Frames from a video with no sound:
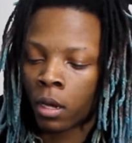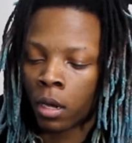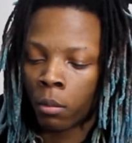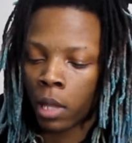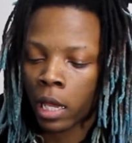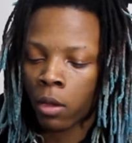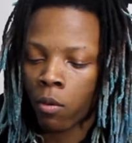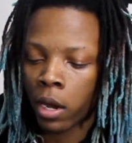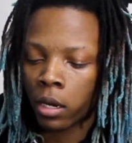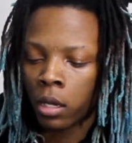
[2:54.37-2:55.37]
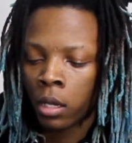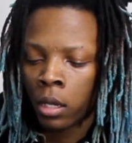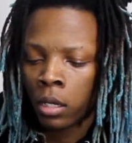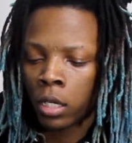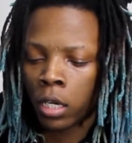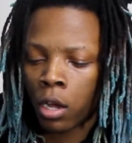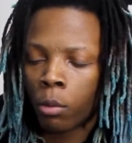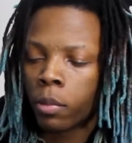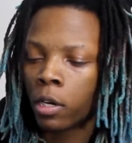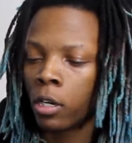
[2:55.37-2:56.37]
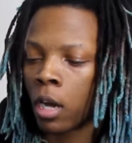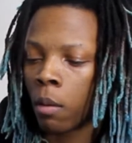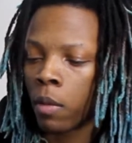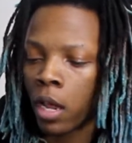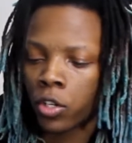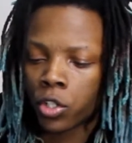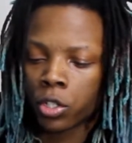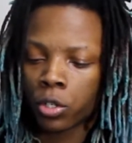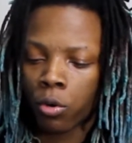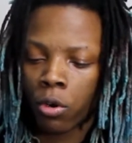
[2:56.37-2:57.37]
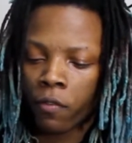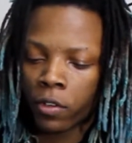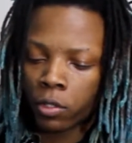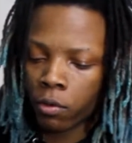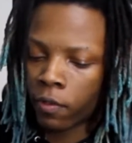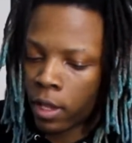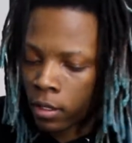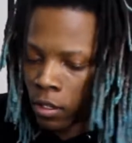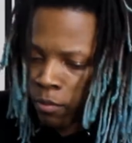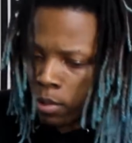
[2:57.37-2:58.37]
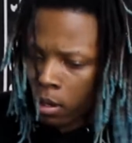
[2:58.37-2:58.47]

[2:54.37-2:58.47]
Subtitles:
black and white knit upper, and I'm not sure if it's reflective,